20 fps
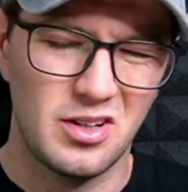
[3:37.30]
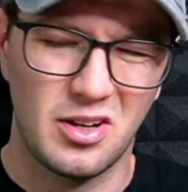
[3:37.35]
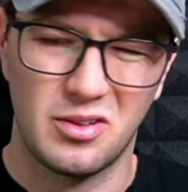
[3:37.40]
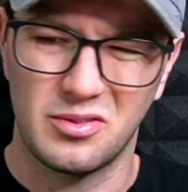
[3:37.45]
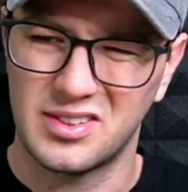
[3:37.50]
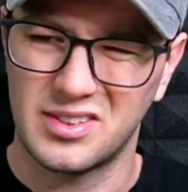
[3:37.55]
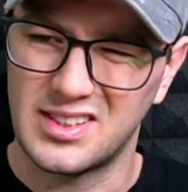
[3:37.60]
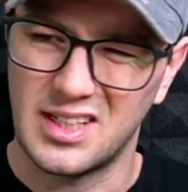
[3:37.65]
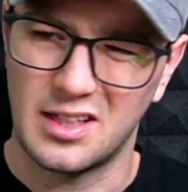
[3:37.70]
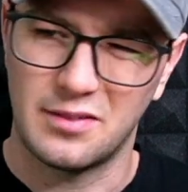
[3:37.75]

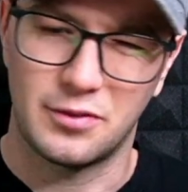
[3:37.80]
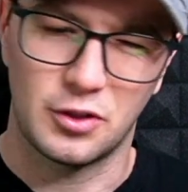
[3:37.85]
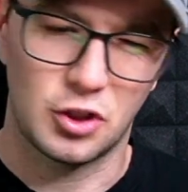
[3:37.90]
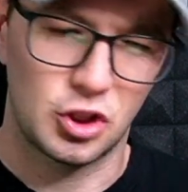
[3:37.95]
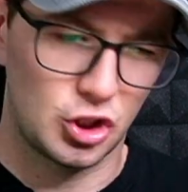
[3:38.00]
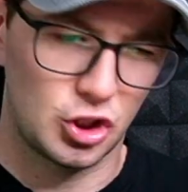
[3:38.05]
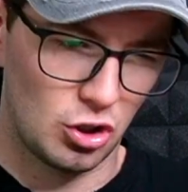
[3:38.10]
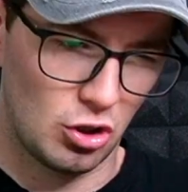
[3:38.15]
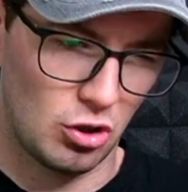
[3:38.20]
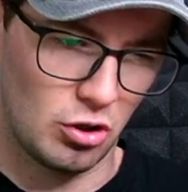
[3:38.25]

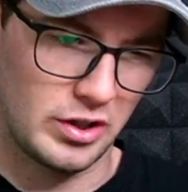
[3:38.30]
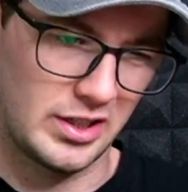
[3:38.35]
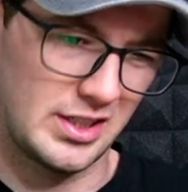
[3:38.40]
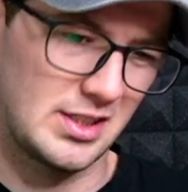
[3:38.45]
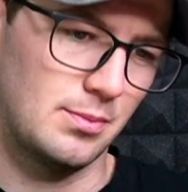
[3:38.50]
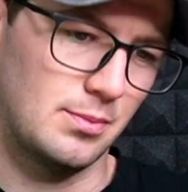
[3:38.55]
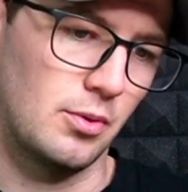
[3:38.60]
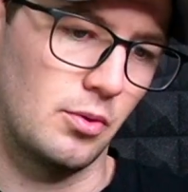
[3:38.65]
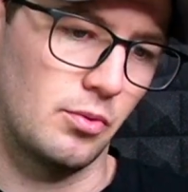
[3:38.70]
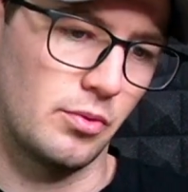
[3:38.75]
self-assured
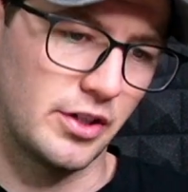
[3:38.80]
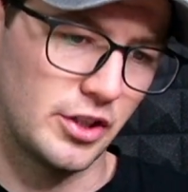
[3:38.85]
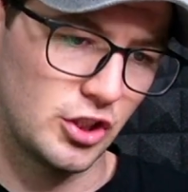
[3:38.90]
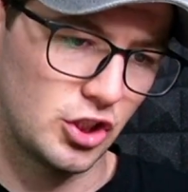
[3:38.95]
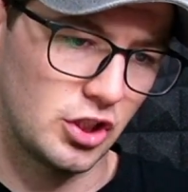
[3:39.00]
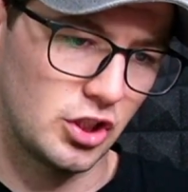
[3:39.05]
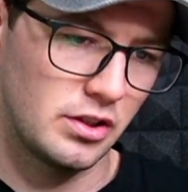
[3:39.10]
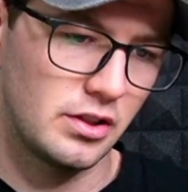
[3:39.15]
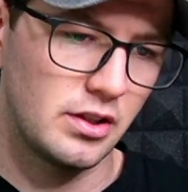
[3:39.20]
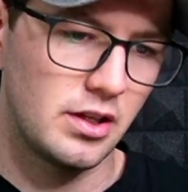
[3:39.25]

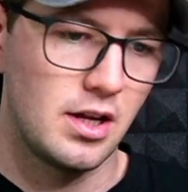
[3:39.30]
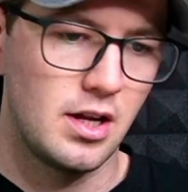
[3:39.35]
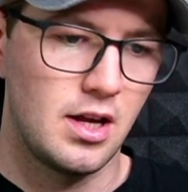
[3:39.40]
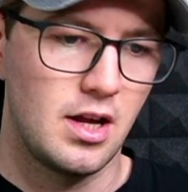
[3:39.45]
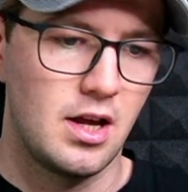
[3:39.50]
exploration.